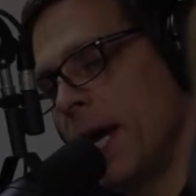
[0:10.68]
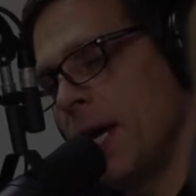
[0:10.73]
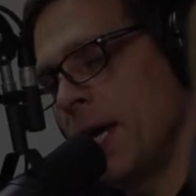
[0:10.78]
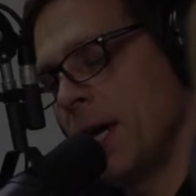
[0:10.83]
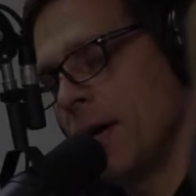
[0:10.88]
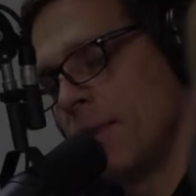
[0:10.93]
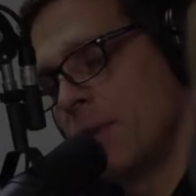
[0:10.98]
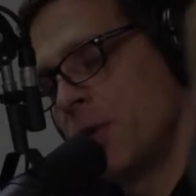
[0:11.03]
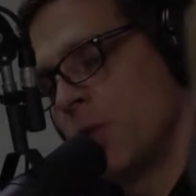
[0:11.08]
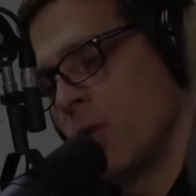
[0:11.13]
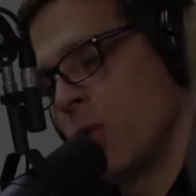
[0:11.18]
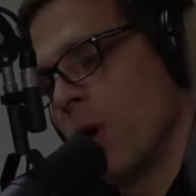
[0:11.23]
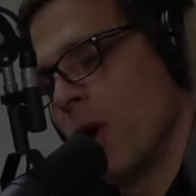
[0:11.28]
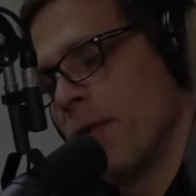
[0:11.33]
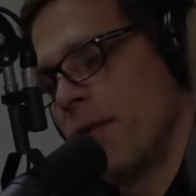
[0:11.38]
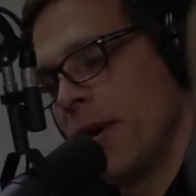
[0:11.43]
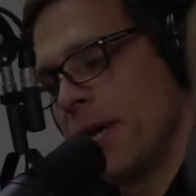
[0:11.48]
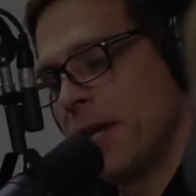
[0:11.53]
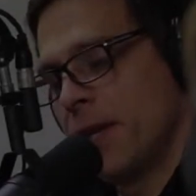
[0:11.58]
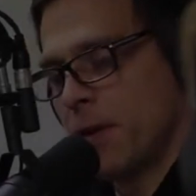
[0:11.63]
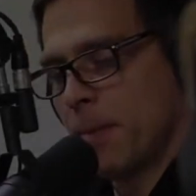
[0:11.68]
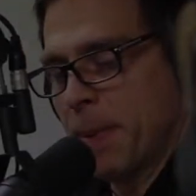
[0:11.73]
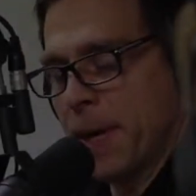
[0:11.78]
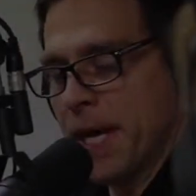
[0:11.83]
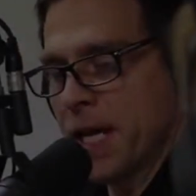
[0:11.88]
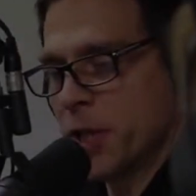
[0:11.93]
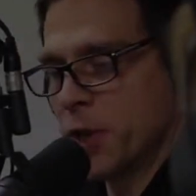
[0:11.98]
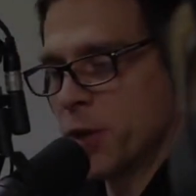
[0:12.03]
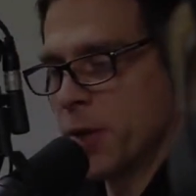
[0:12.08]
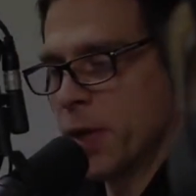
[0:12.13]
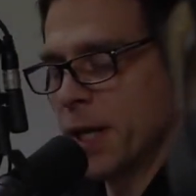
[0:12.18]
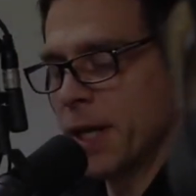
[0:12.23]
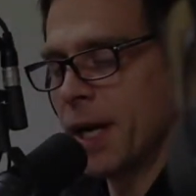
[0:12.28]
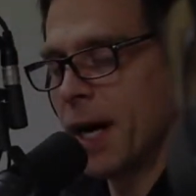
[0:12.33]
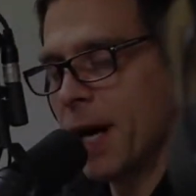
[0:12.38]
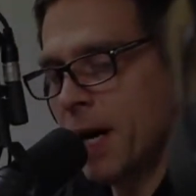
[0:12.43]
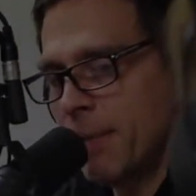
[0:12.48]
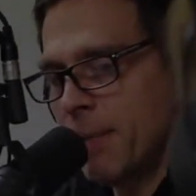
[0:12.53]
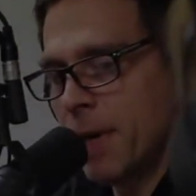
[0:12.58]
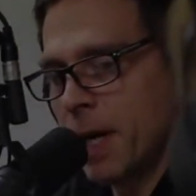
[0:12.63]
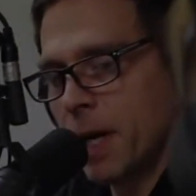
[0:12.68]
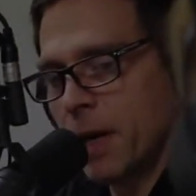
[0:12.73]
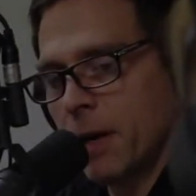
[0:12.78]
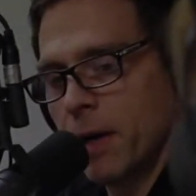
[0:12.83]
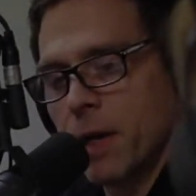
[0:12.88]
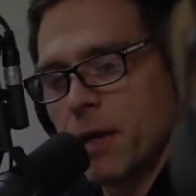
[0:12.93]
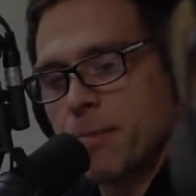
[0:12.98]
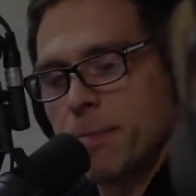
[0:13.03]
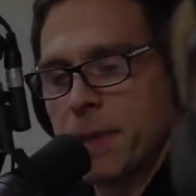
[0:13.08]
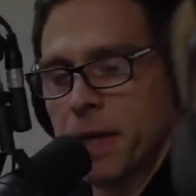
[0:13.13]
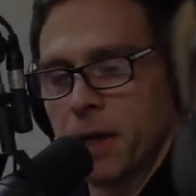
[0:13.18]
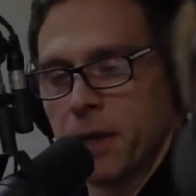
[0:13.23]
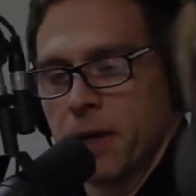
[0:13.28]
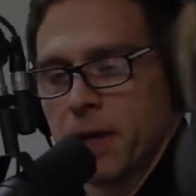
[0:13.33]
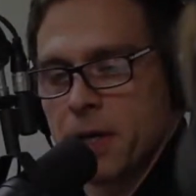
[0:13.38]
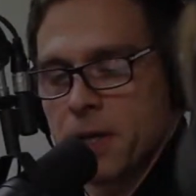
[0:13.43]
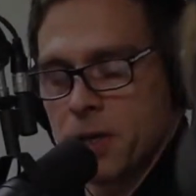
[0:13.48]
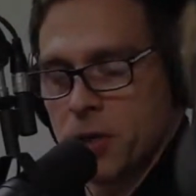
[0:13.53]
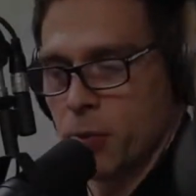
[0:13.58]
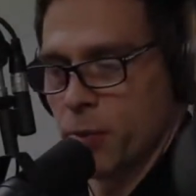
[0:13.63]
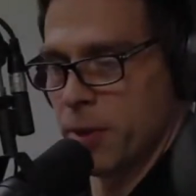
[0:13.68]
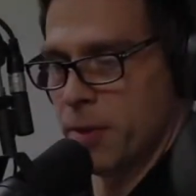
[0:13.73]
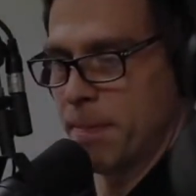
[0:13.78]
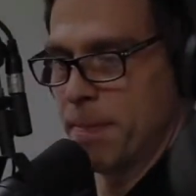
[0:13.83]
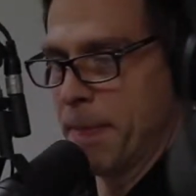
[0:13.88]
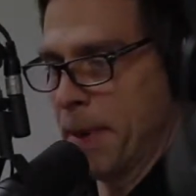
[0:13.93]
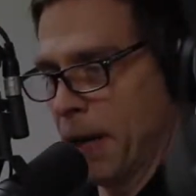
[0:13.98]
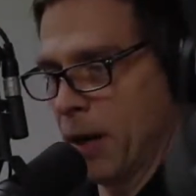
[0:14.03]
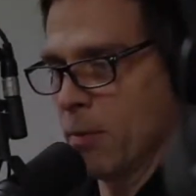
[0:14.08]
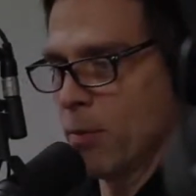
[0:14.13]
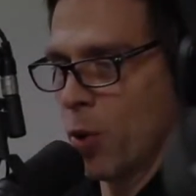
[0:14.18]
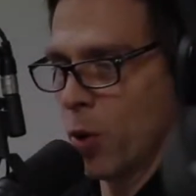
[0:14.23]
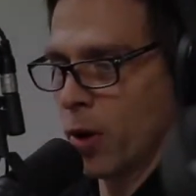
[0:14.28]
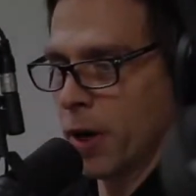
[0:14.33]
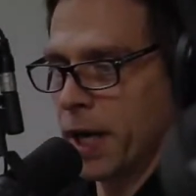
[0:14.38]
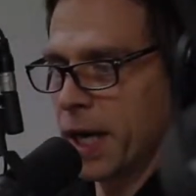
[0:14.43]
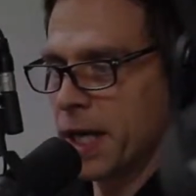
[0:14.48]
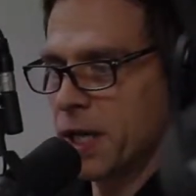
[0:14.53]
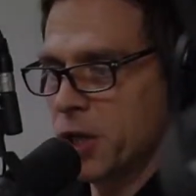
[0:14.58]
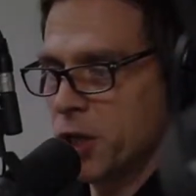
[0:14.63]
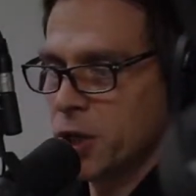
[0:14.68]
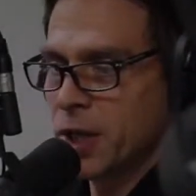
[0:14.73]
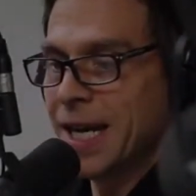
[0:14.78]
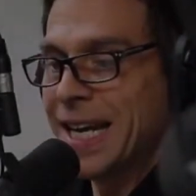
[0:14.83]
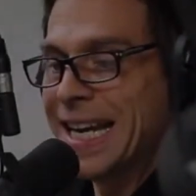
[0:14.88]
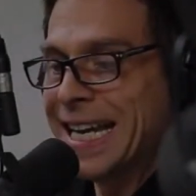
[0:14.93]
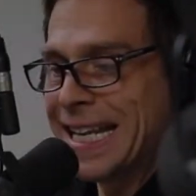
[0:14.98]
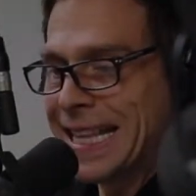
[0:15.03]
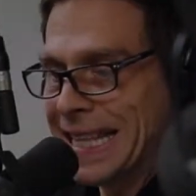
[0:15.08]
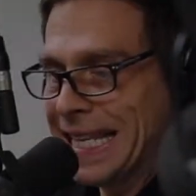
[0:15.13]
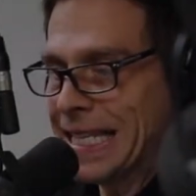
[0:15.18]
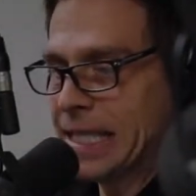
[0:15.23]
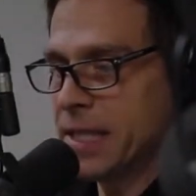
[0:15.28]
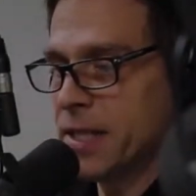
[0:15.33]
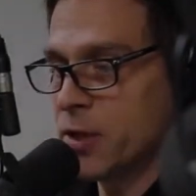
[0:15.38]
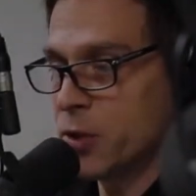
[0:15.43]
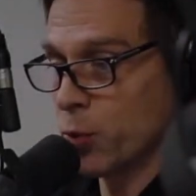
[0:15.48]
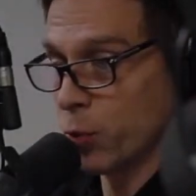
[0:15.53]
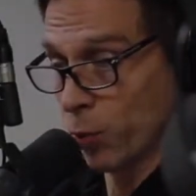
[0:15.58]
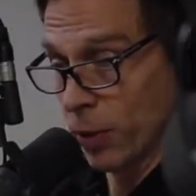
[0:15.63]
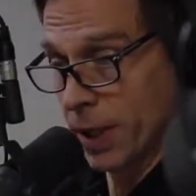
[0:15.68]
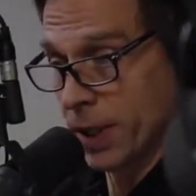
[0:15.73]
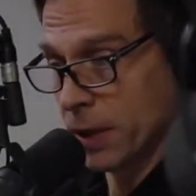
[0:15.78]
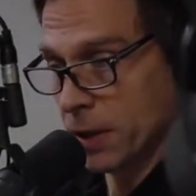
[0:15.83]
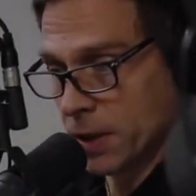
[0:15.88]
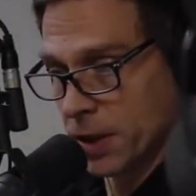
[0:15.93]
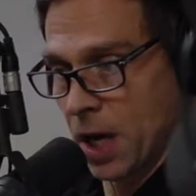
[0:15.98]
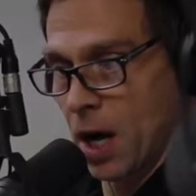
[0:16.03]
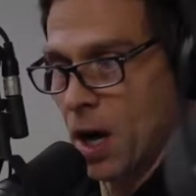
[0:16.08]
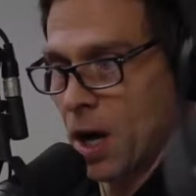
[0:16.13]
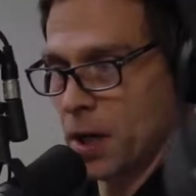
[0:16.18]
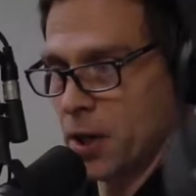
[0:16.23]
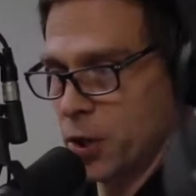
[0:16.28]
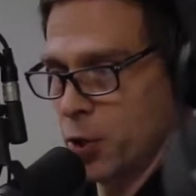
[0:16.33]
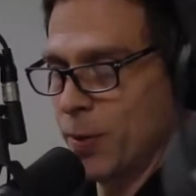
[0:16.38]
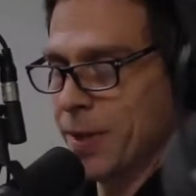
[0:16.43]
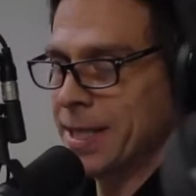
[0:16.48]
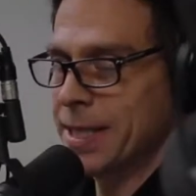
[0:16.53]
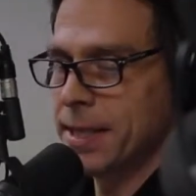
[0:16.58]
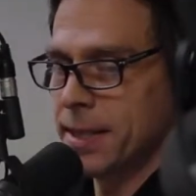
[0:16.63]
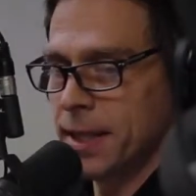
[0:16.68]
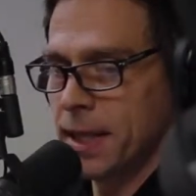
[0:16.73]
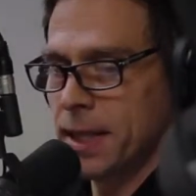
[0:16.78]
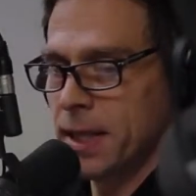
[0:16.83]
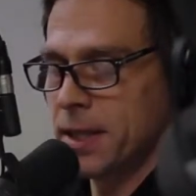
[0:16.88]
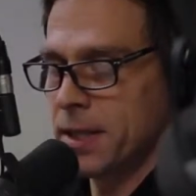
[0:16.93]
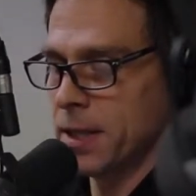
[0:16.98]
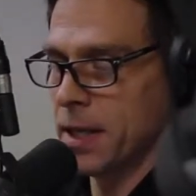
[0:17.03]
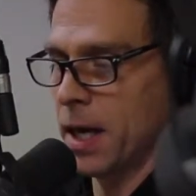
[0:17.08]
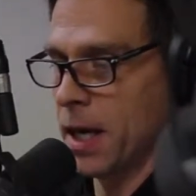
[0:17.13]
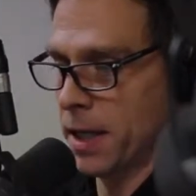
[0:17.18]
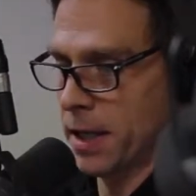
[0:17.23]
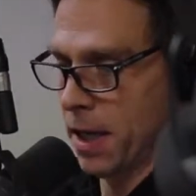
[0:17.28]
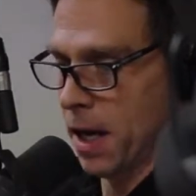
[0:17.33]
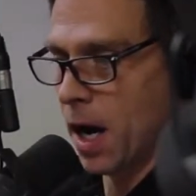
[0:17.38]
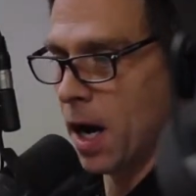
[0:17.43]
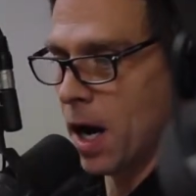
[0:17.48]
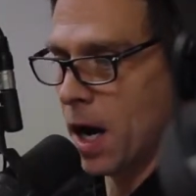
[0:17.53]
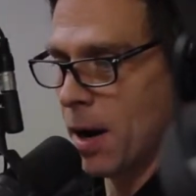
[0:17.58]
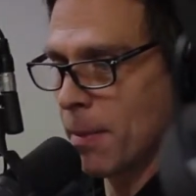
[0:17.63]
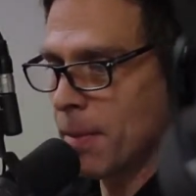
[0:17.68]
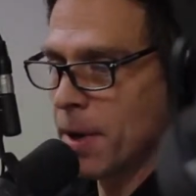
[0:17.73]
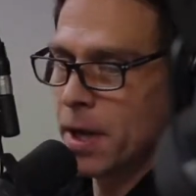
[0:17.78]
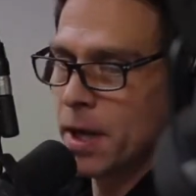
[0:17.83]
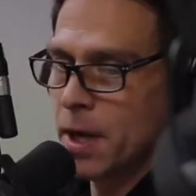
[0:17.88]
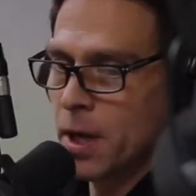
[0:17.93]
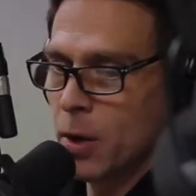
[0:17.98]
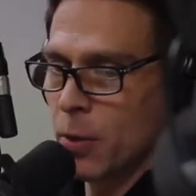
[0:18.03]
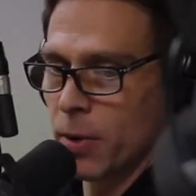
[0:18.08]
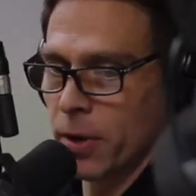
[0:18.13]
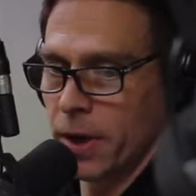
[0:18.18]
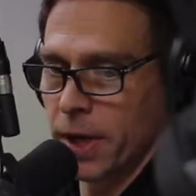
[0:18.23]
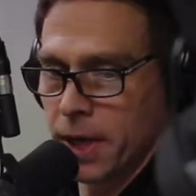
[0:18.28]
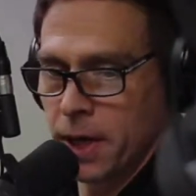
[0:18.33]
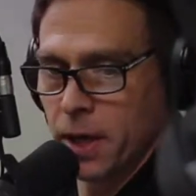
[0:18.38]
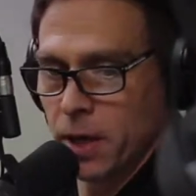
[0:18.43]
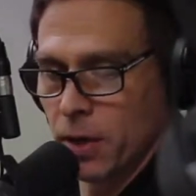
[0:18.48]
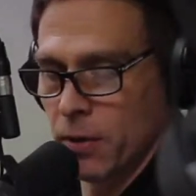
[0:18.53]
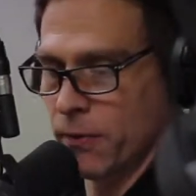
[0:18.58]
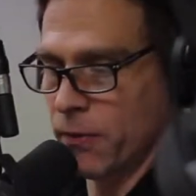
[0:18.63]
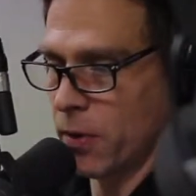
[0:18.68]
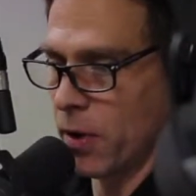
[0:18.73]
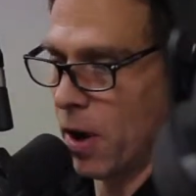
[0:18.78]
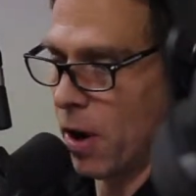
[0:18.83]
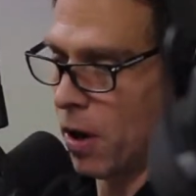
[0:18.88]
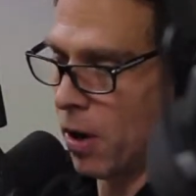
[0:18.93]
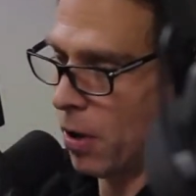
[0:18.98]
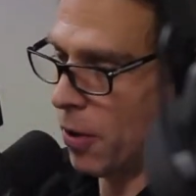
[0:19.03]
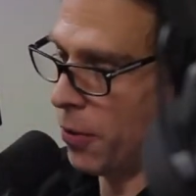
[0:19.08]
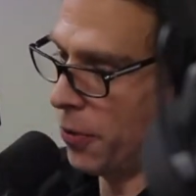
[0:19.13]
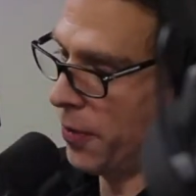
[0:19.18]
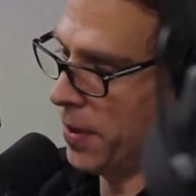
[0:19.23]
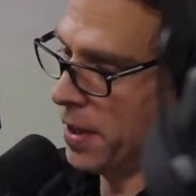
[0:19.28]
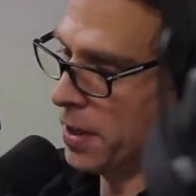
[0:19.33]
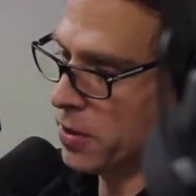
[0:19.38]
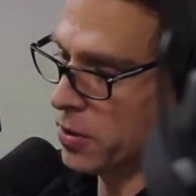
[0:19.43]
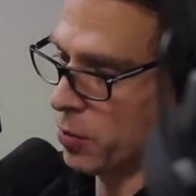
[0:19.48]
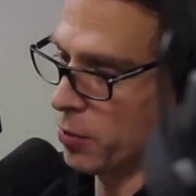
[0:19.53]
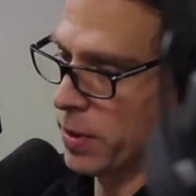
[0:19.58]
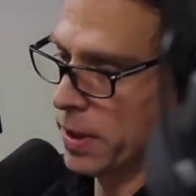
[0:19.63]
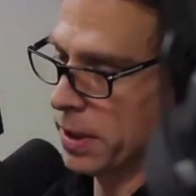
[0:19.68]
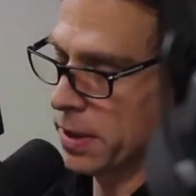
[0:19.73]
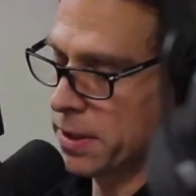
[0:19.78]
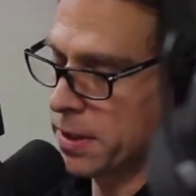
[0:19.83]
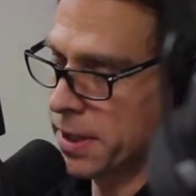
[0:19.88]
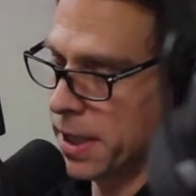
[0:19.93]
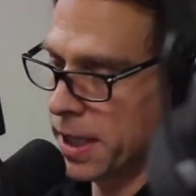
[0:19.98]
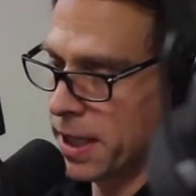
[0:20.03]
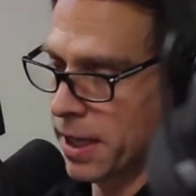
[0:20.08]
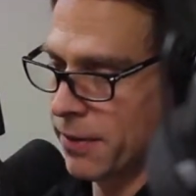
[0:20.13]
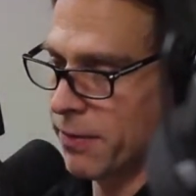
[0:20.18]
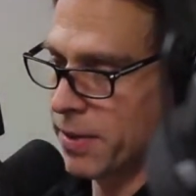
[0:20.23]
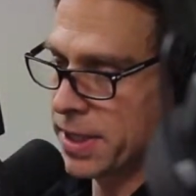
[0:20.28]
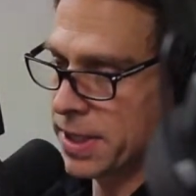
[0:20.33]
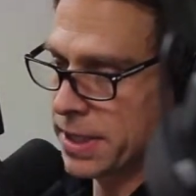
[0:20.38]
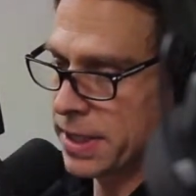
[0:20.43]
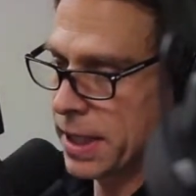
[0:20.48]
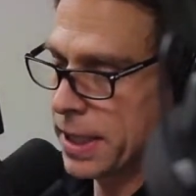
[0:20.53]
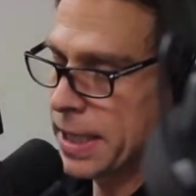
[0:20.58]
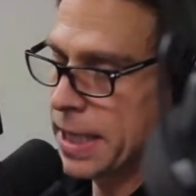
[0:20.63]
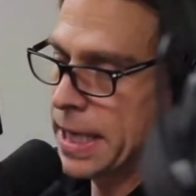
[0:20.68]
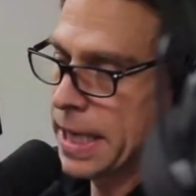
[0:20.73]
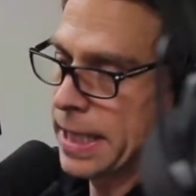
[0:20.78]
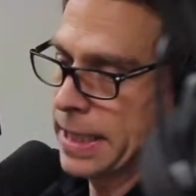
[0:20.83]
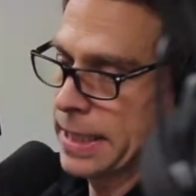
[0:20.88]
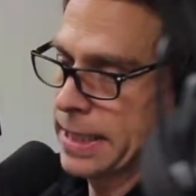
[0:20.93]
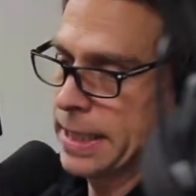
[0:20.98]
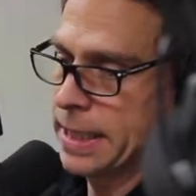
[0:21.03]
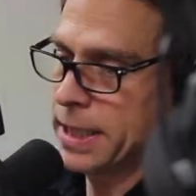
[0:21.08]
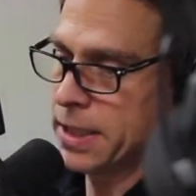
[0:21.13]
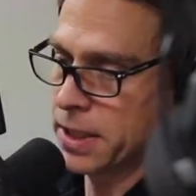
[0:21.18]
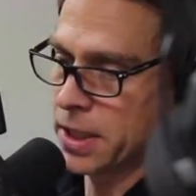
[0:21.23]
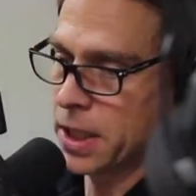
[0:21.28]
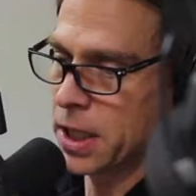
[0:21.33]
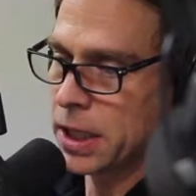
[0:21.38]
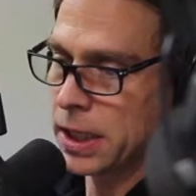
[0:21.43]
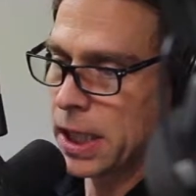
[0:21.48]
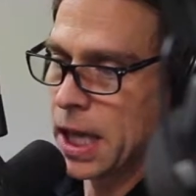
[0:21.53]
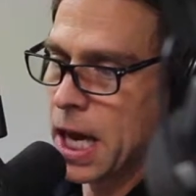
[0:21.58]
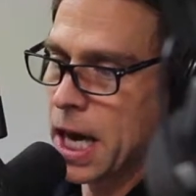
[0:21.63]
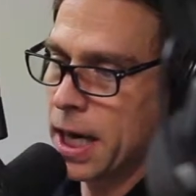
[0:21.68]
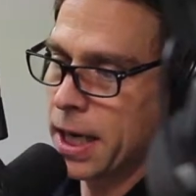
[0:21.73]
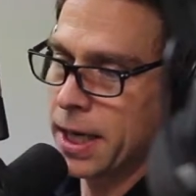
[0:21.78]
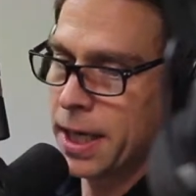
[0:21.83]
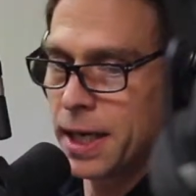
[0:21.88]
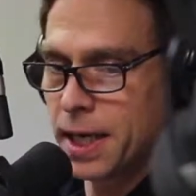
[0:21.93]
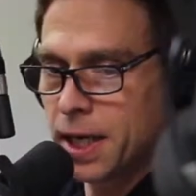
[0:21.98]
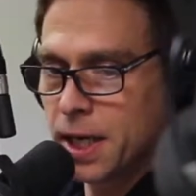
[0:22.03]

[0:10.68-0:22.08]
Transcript: AM 1280 The Patriot. I'm Eric Purius with Bell Mortgage. This is RealTalkTwinCities.com. We're here for all things real estate every Sunday at 6 o'clock.